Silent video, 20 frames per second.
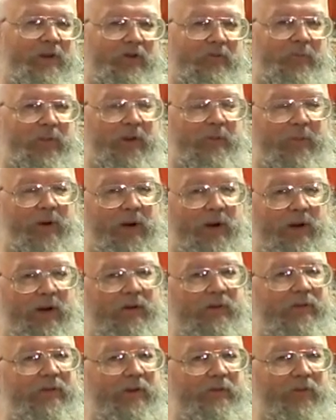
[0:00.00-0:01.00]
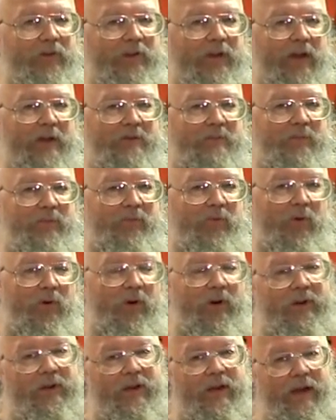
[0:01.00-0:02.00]
You've been married several times before,
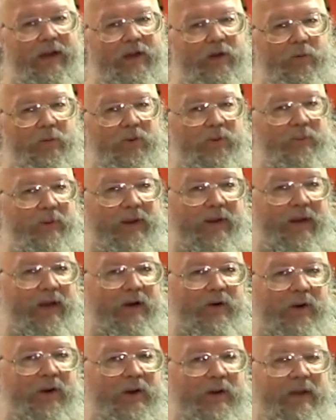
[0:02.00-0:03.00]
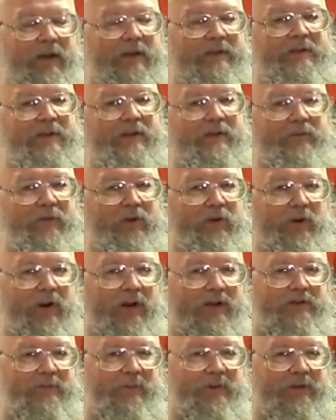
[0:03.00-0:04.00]
and the guy you're with right now isn't even your
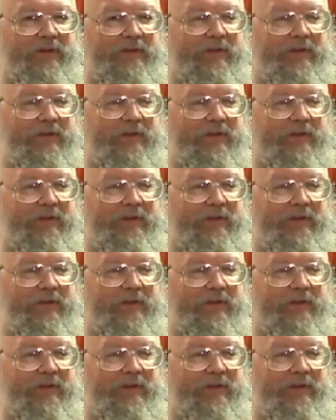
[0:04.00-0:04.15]
husband.